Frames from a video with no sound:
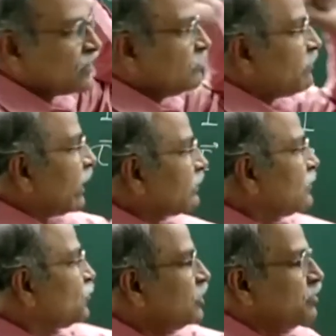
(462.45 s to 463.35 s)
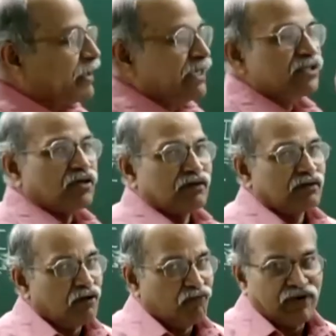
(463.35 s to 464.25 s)
The magnitude depends
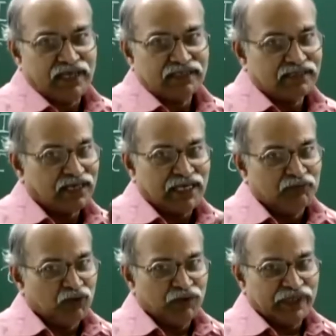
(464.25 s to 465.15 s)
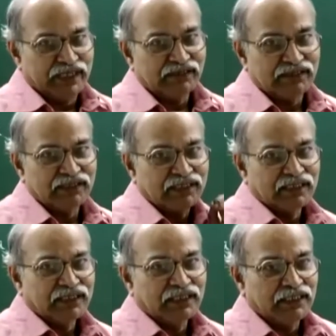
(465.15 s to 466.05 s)
on how fast I am moving it.
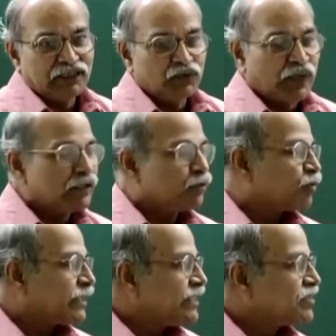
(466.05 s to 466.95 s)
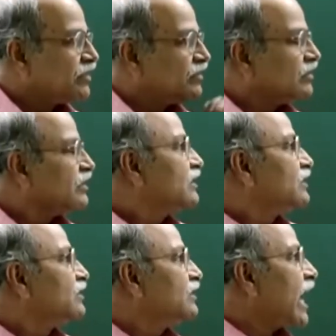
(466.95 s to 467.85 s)
In one rotation,
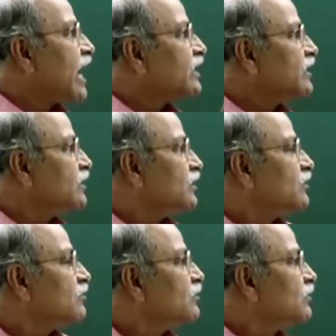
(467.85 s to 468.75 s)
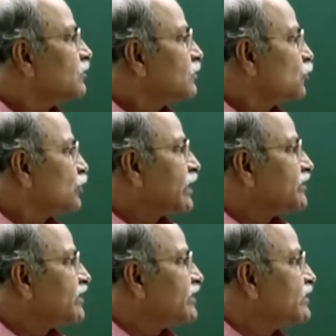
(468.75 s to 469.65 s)
the angle
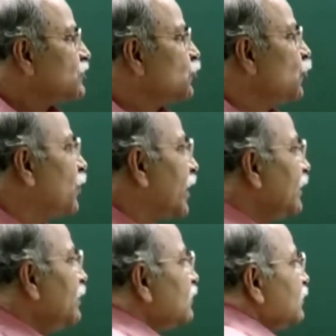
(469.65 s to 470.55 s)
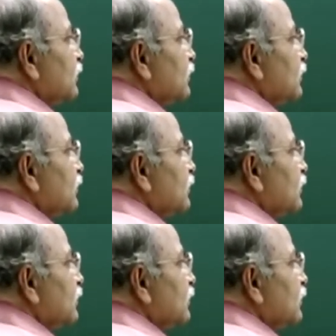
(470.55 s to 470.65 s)
rotated is 2 pi.